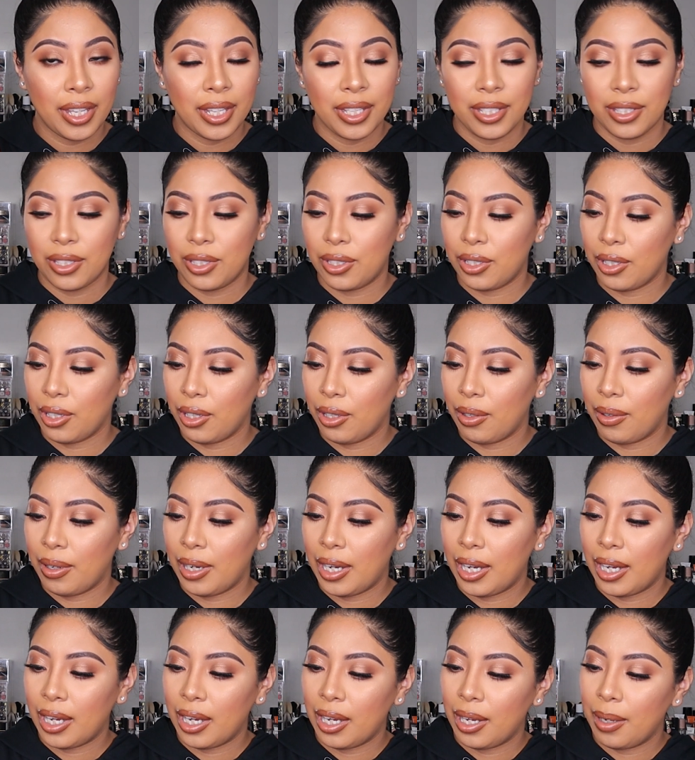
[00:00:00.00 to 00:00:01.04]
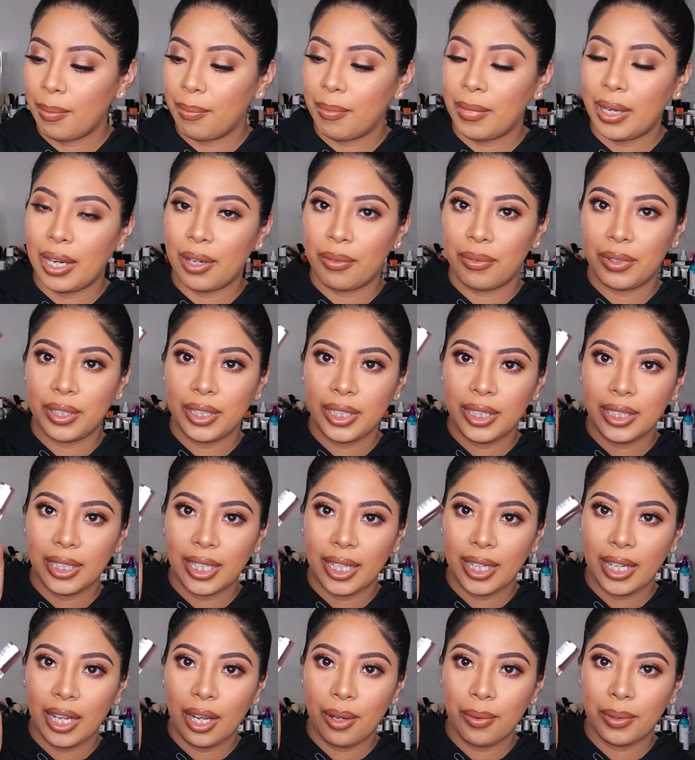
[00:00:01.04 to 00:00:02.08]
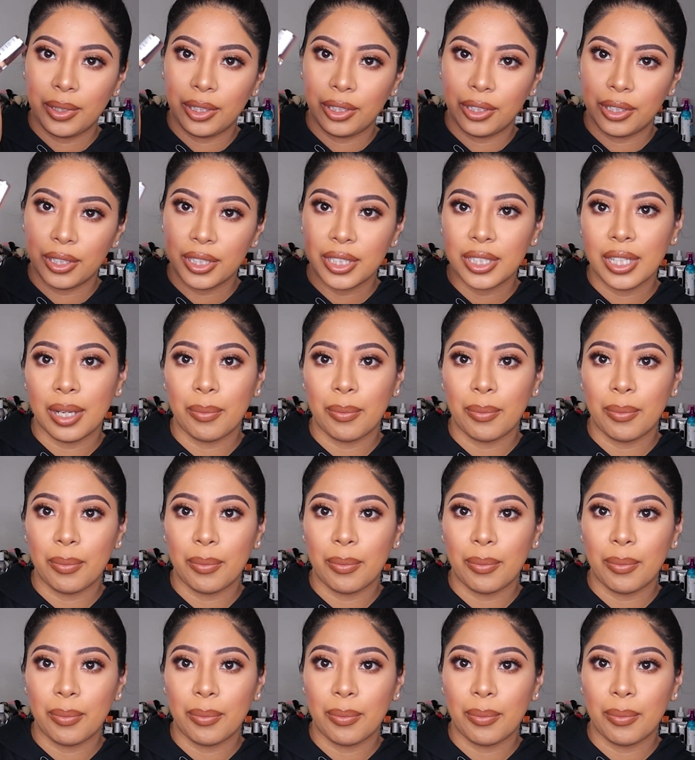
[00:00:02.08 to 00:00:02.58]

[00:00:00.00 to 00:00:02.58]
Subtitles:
So I really like how it looks.